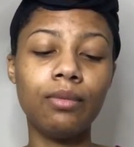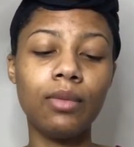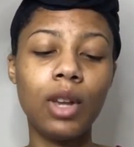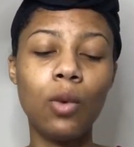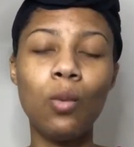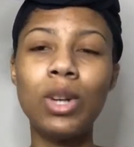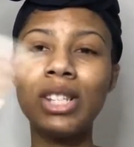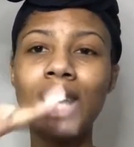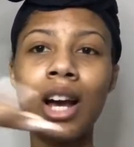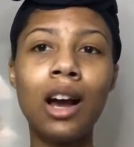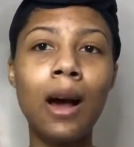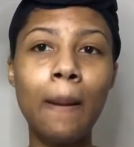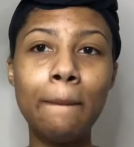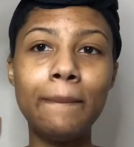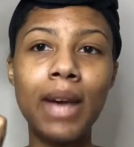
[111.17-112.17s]
once I
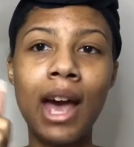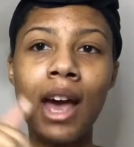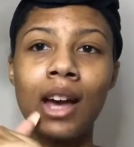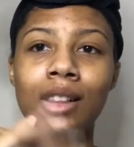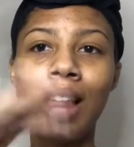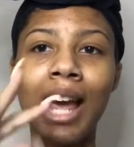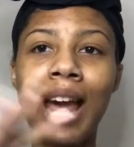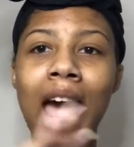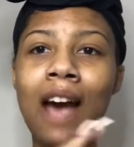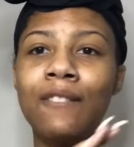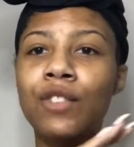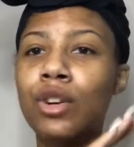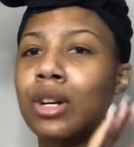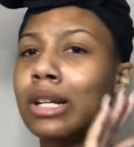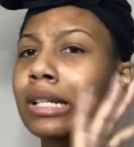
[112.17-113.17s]
come back, like
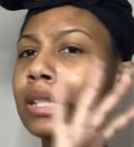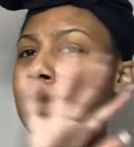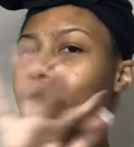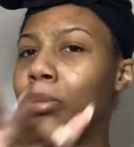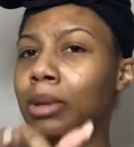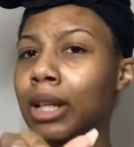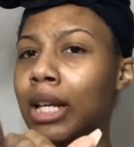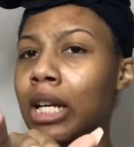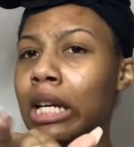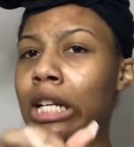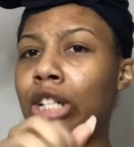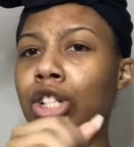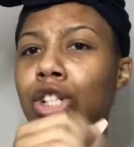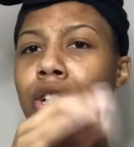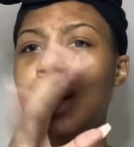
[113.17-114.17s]
after it's
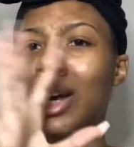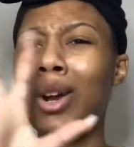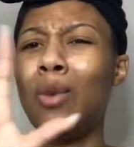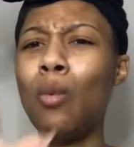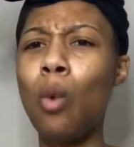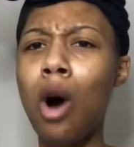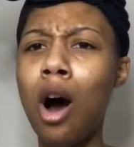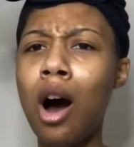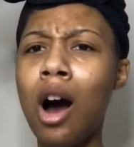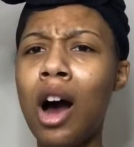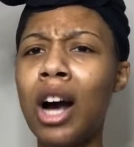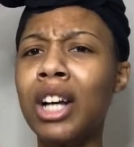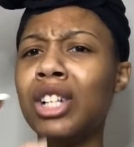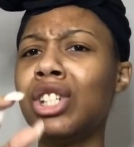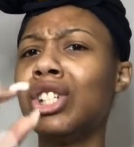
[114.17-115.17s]
bleached and
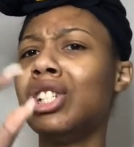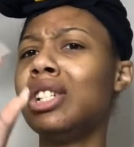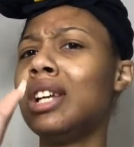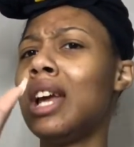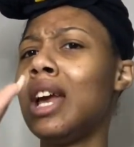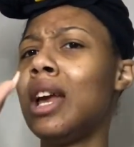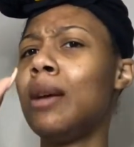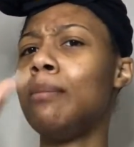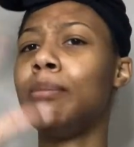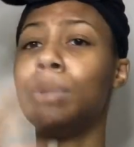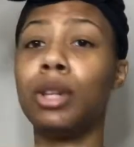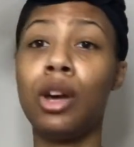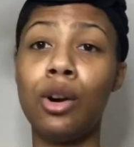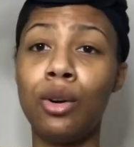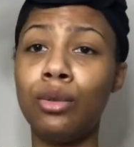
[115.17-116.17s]
washed and
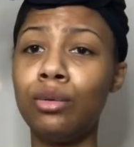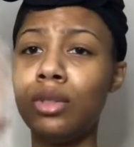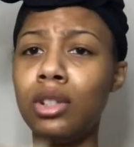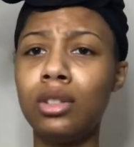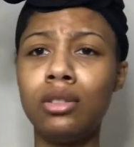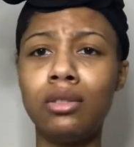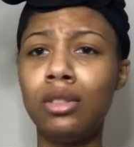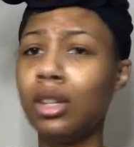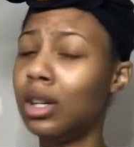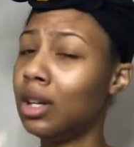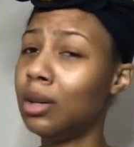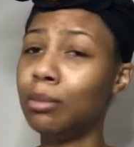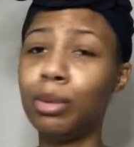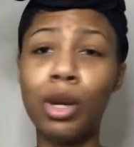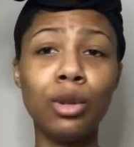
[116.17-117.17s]
blow
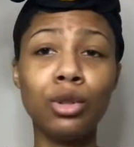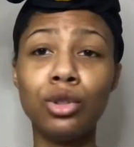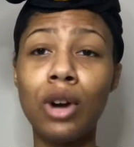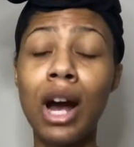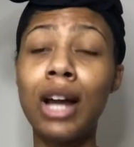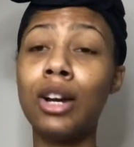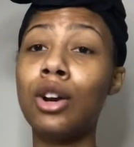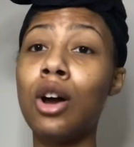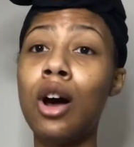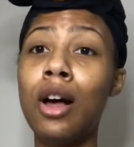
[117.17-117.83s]
dried and all